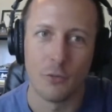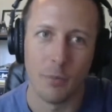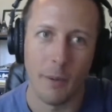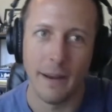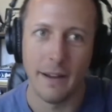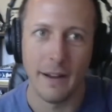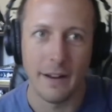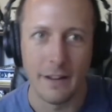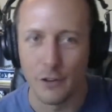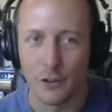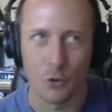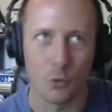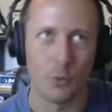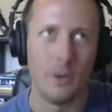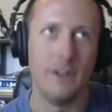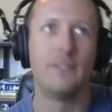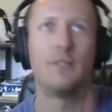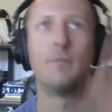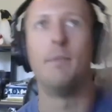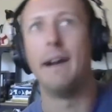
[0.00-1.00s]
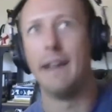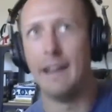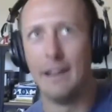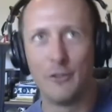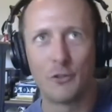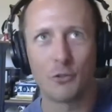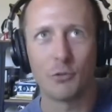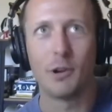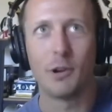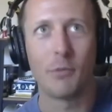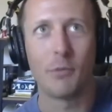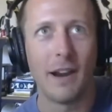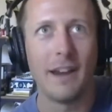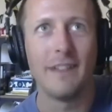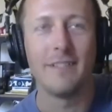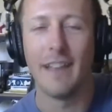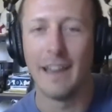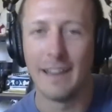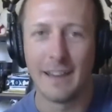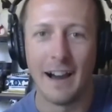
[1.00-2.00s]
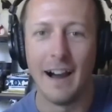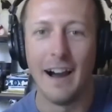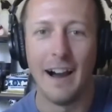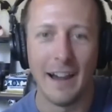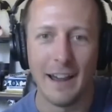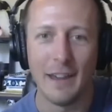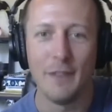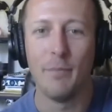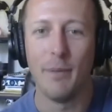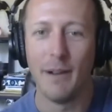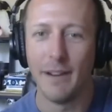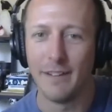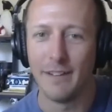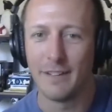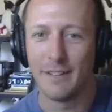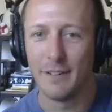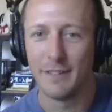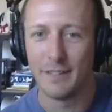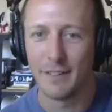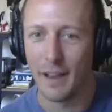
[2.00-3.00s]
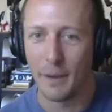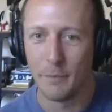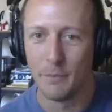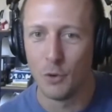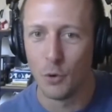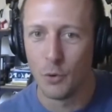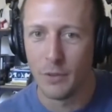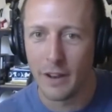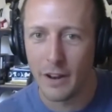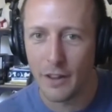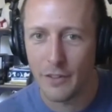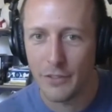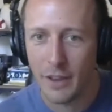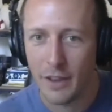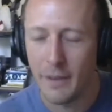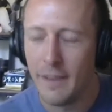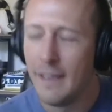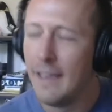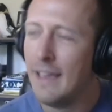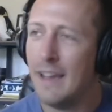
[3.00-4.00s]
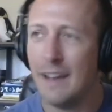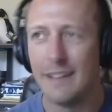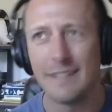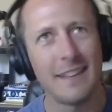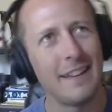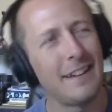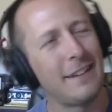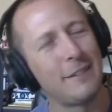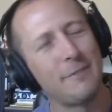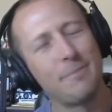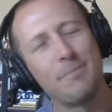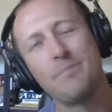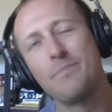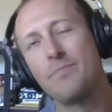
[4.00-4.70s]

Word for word: I increased my injury rate like high, but because I'm doing yeah, it all the time, it's like